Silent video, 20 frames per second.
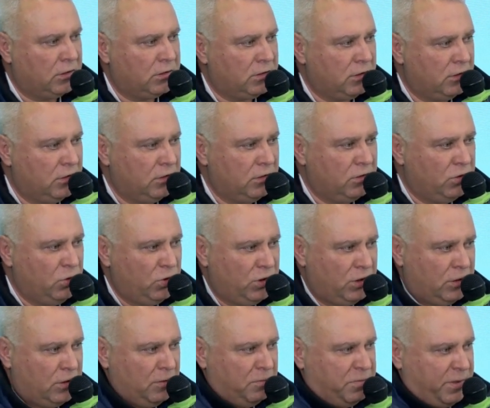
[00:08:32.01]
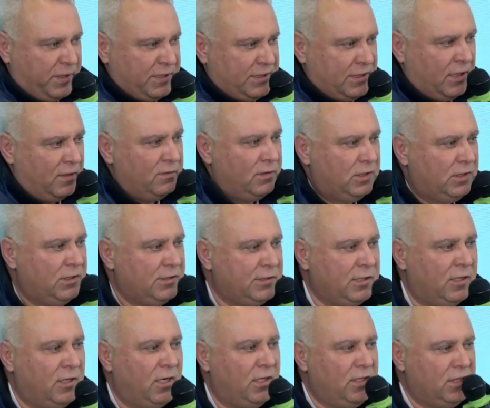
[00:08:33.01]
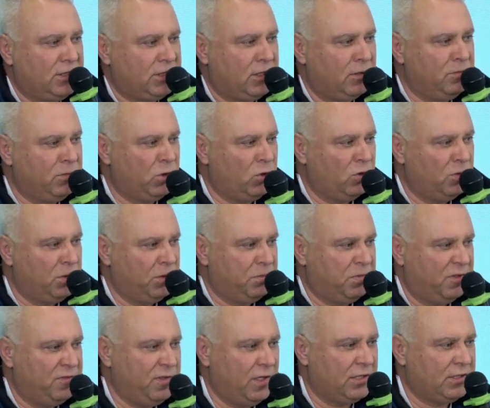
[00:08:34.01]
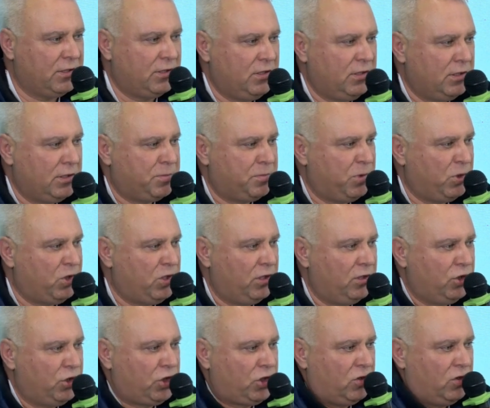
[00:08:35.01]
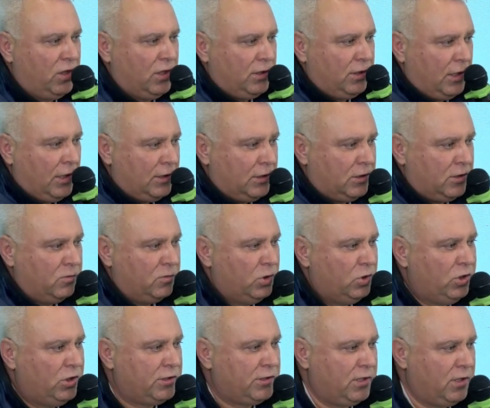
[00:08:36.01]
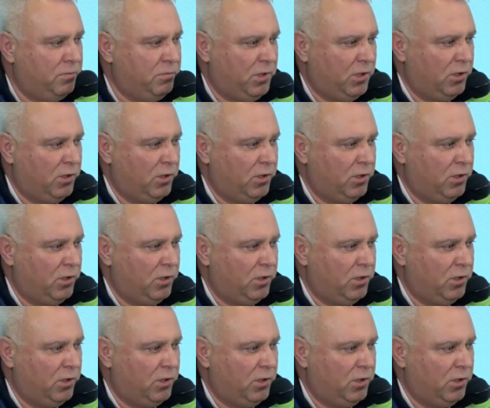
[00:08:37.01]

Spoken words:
The symptoms, as you see there, the general